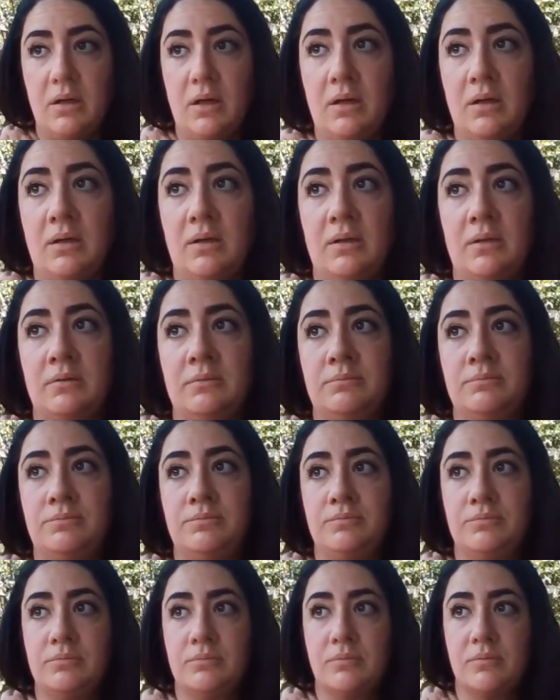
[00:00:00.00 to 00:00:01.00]

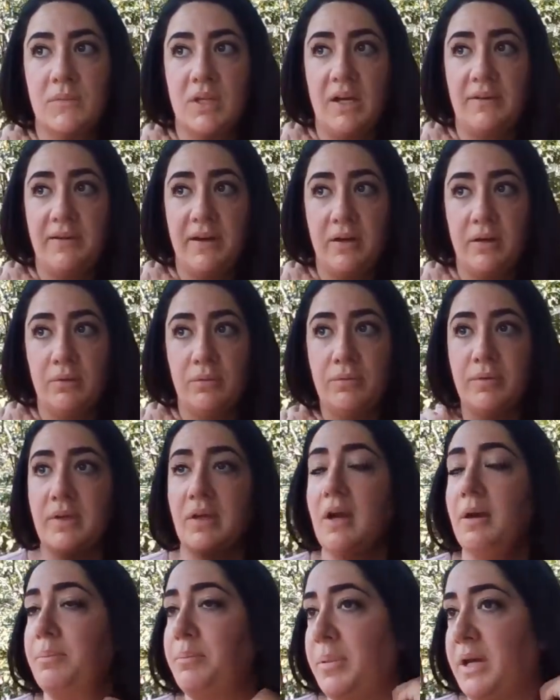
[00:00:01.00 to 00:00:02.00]
Um, I've had a